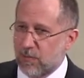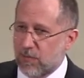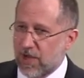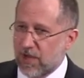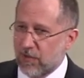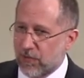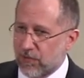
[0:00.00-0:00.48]

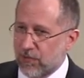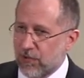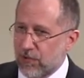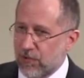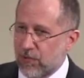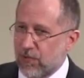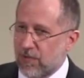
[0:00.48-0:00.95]
But
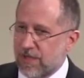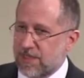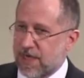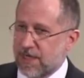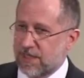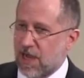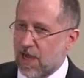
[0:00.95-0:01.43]
through the
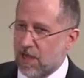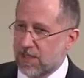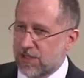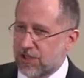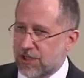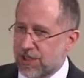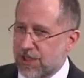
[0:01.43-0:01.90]

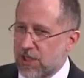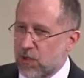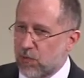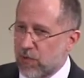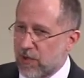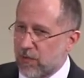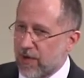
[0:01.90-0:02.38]
technology,
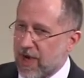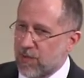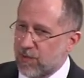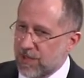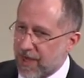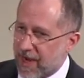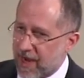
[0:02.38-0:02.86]
we were
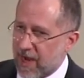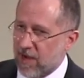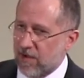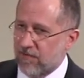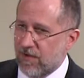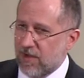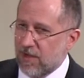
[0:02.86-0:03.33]
able to
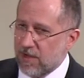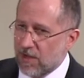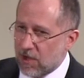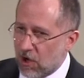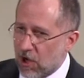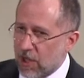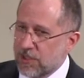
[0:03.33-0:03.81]
have
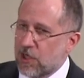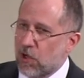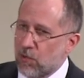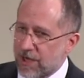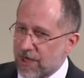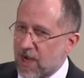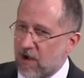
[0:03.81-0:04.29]

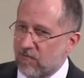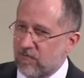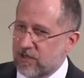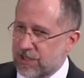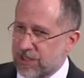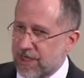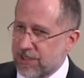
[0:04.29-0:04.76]
ongoing
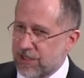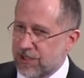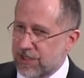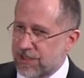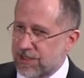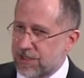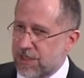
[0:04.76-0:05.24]

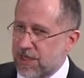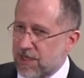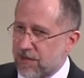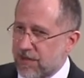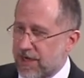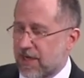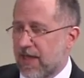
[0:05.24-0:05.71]
conversations
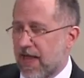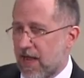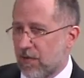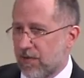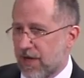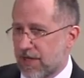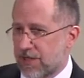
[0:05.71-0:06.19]
that
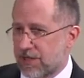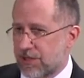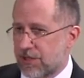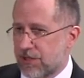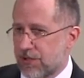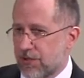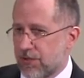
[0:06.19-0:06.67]
allowed us
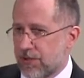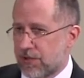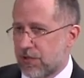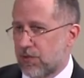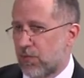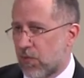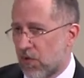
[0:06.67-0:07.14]
to,
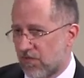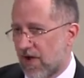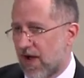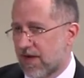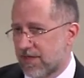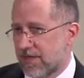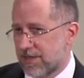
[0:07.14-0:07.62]
to
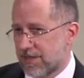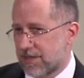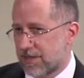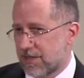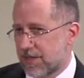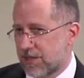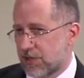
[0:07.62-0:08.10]
provide
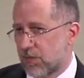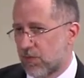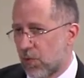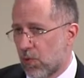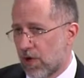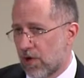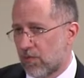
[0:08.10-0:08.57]
this, this
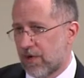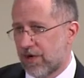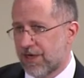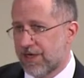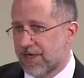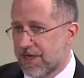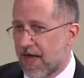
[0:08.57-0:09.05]
support. Where
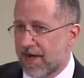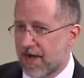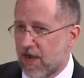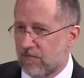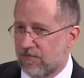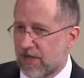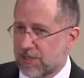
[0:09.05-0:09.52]
he did not
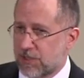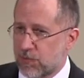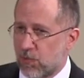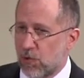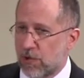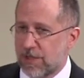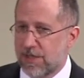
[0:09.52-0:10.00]
have that
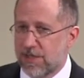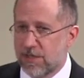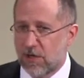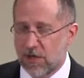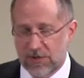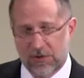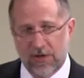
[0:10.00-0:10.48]
support in
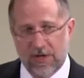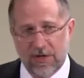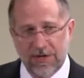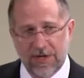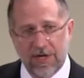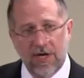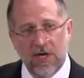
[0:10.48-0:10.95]

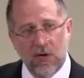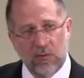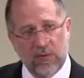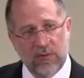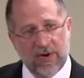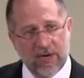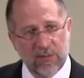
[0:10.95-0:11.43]
Australia,
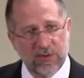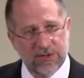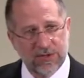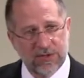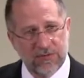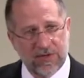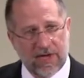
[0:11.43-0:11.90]
we were able
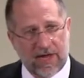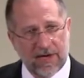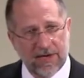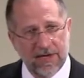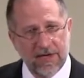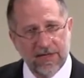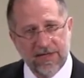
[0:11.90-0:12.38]
to do that.
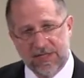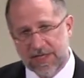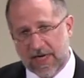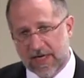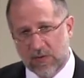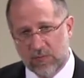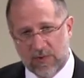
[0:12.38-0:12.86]
The
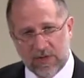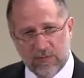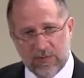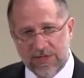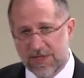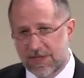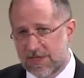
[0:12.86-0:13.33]
second one was